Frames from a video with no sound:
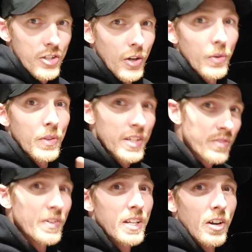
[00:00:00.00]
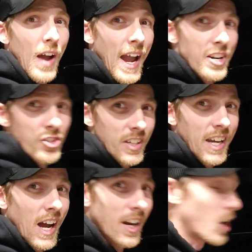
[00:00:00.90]
So this video
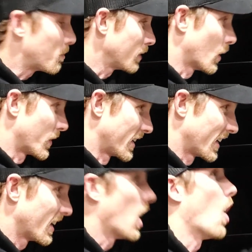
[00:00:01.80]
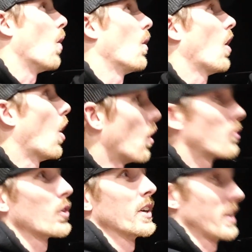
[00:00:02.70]
actually got uploaded
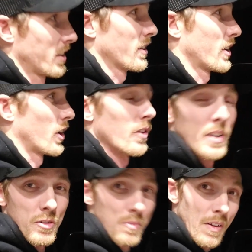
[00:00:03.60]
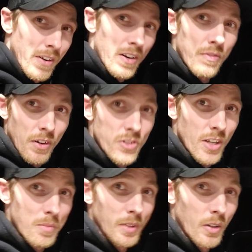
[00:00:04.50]
over a year ago and it was my very
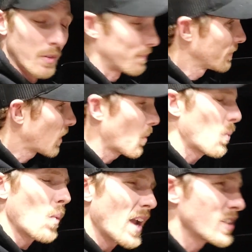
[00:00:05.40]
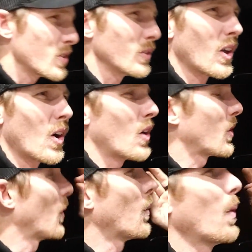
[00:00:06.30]
first upload. Way too
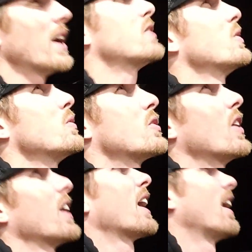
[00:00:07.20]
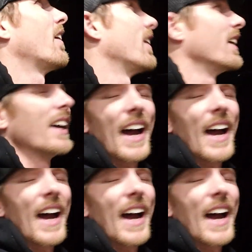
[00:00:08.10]
long, way too drawn out.